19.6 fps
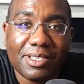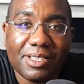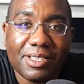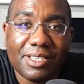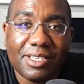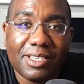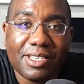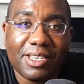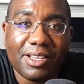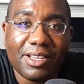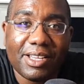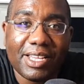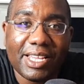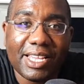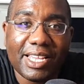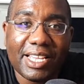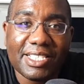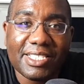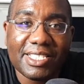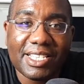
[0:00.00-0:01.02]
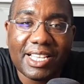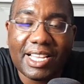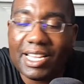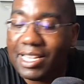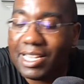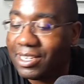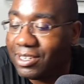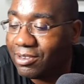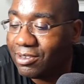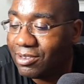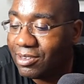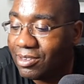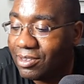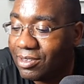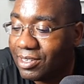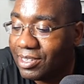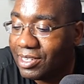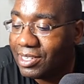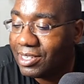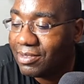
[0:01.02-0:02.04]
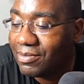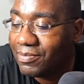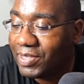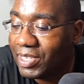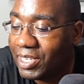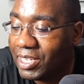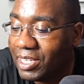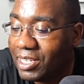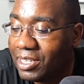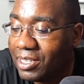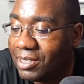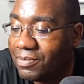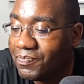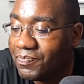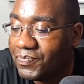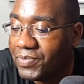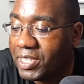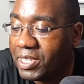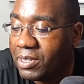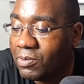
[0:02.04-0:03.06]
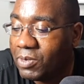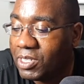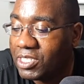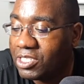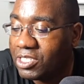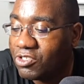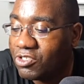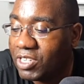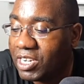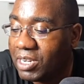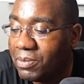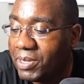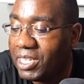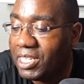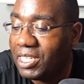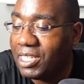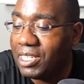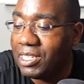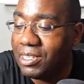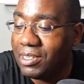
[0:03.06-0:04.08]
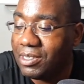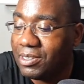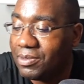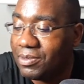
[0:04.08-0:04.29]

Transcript: You know, it's not your. It wasn't trying to be